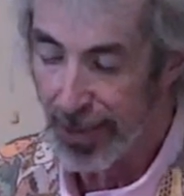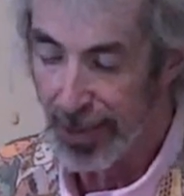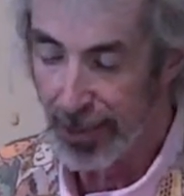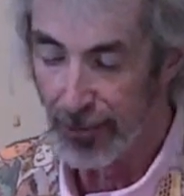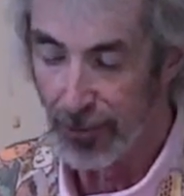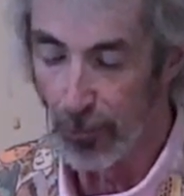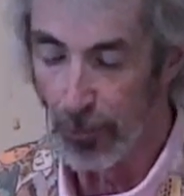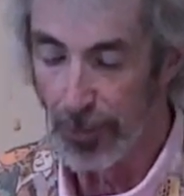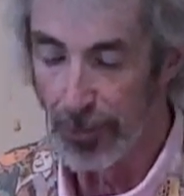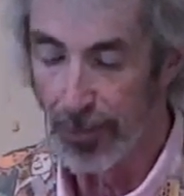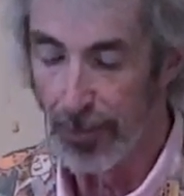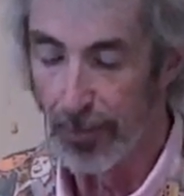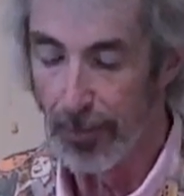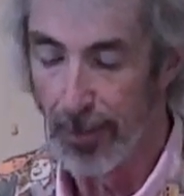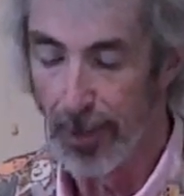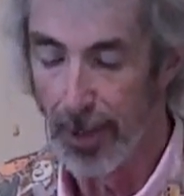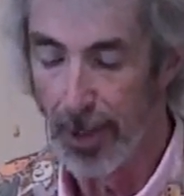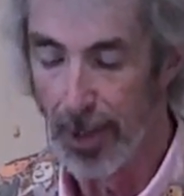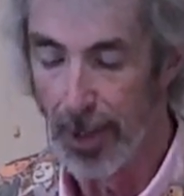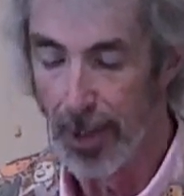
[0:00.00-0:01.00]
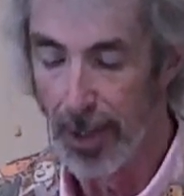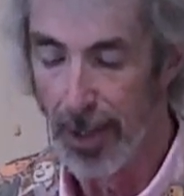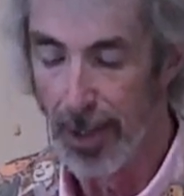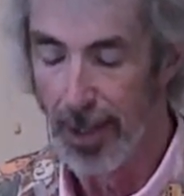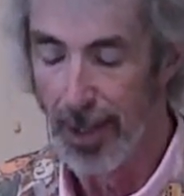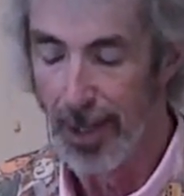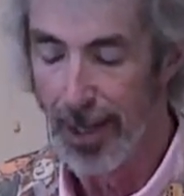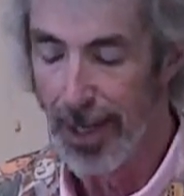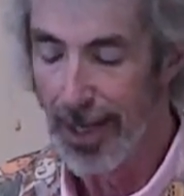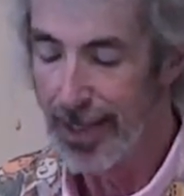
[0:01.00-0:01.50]
things with them?
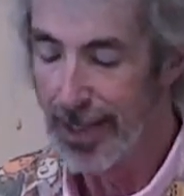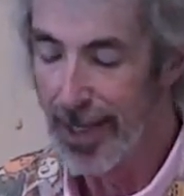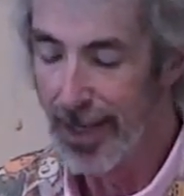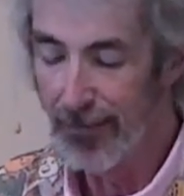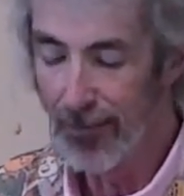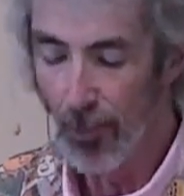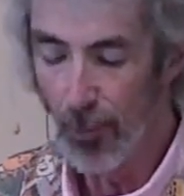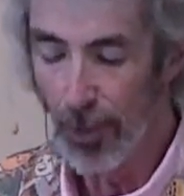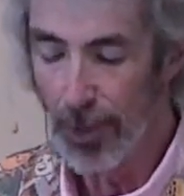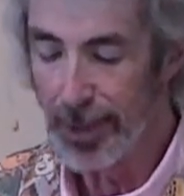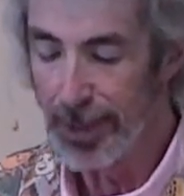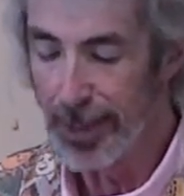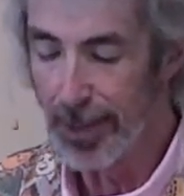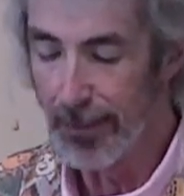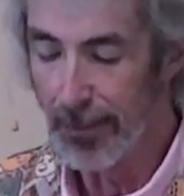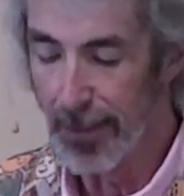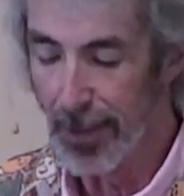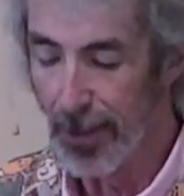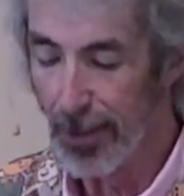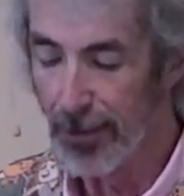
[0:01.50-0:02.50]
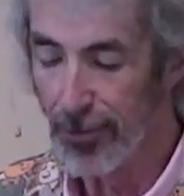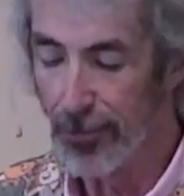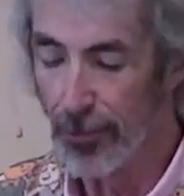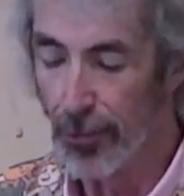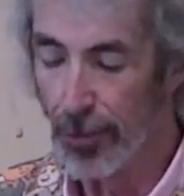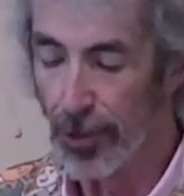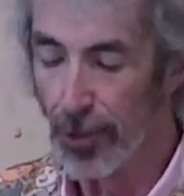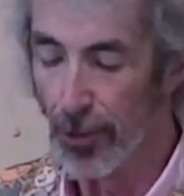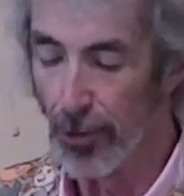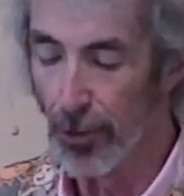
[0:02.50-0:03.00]
I'd never want to get married
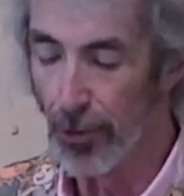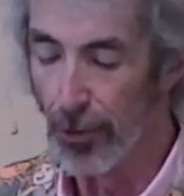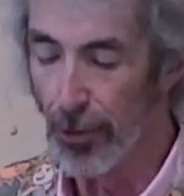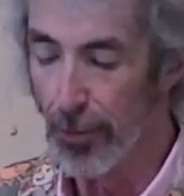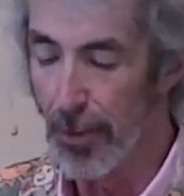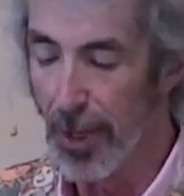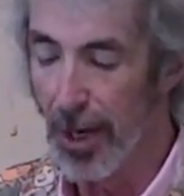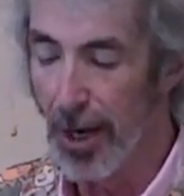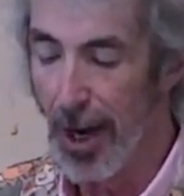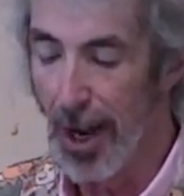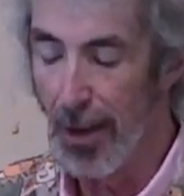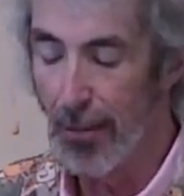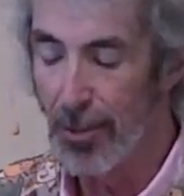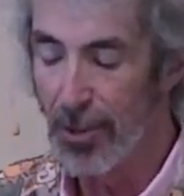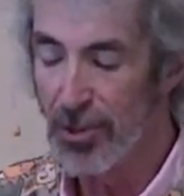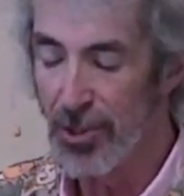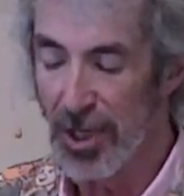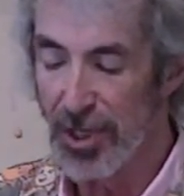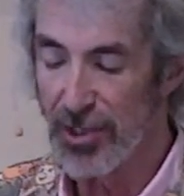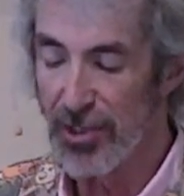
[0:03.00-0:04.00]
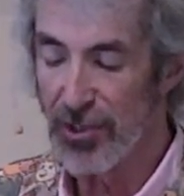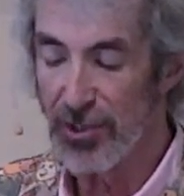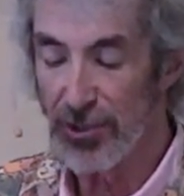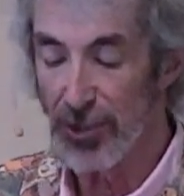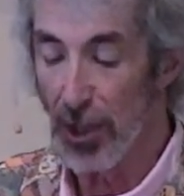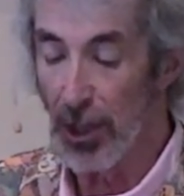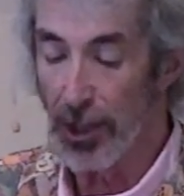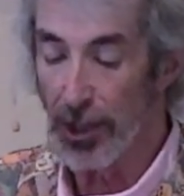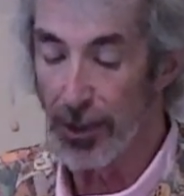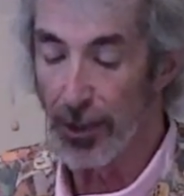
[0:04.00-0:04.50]
to a girl no matter how much I
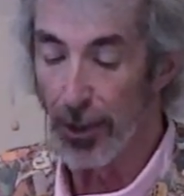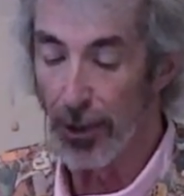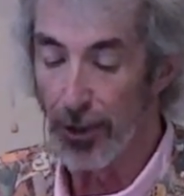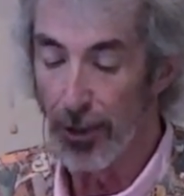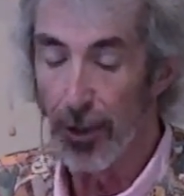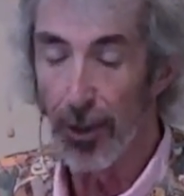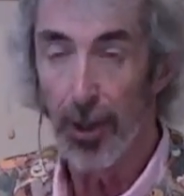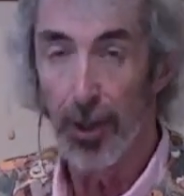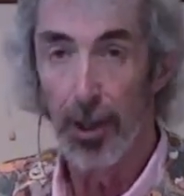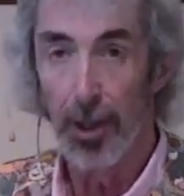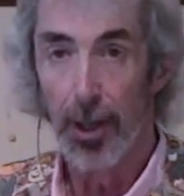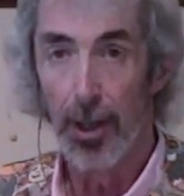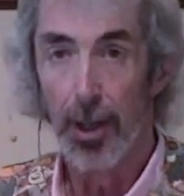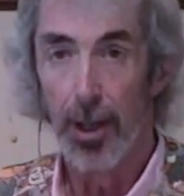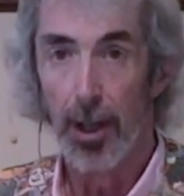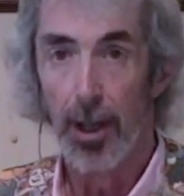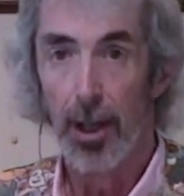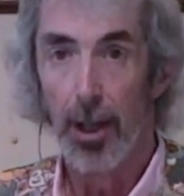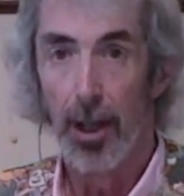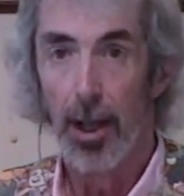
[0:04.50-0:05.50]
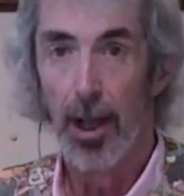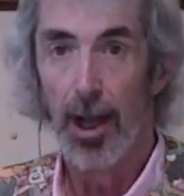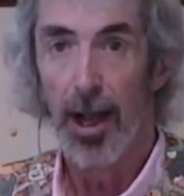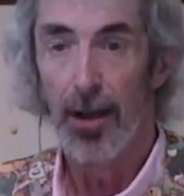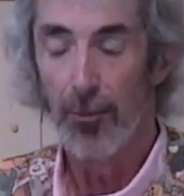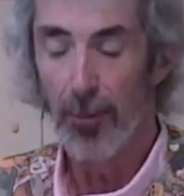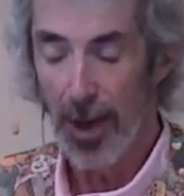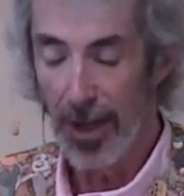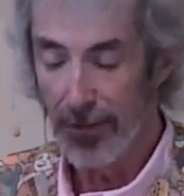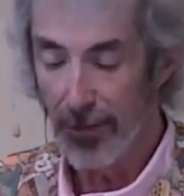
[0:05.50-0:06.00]
studied her.
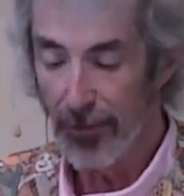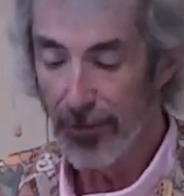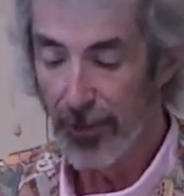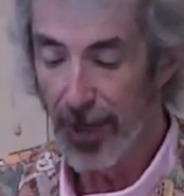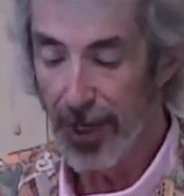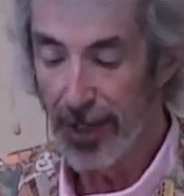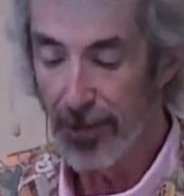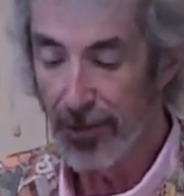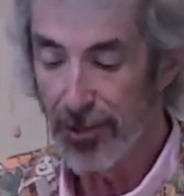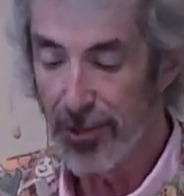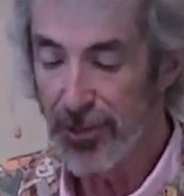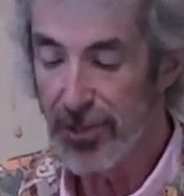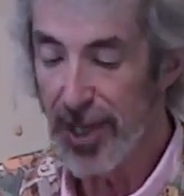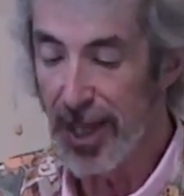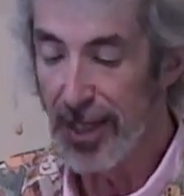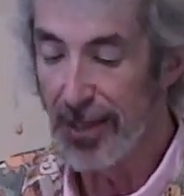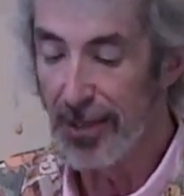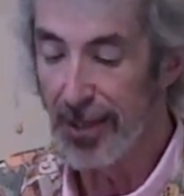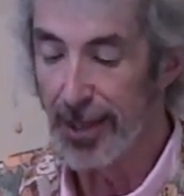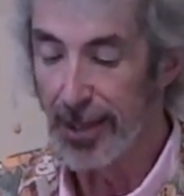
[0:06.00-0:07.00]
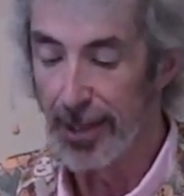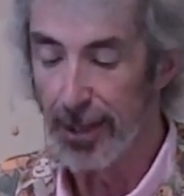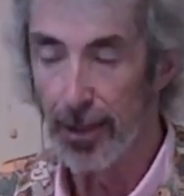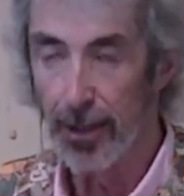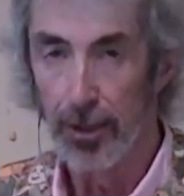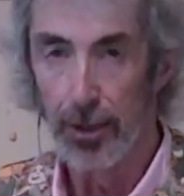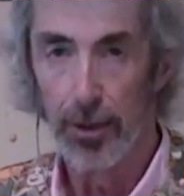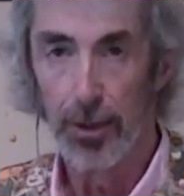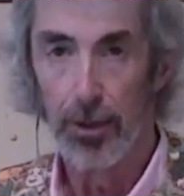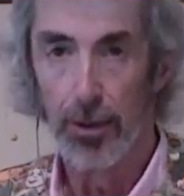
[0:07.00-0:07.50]
I'd rather take her sailing
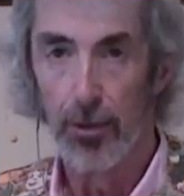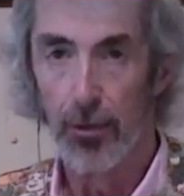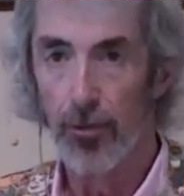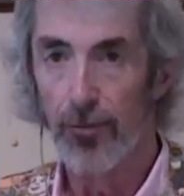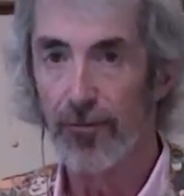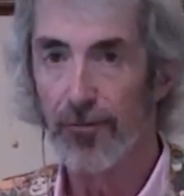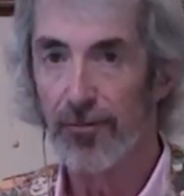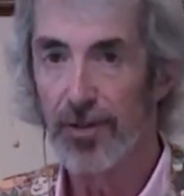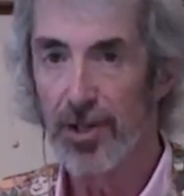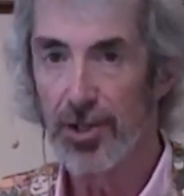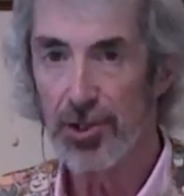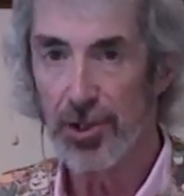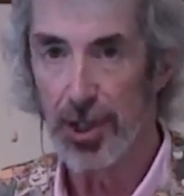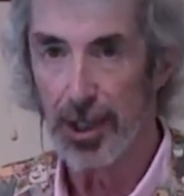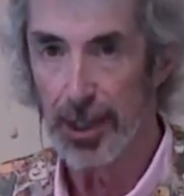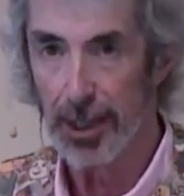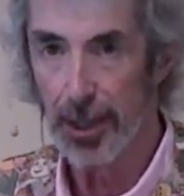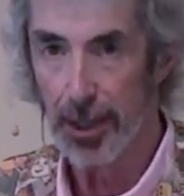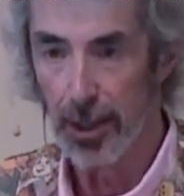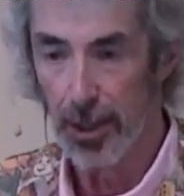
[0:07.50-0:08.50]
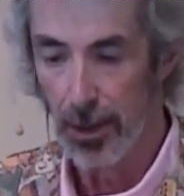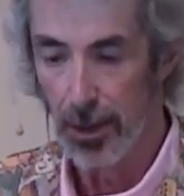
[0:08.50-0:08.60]
or fishing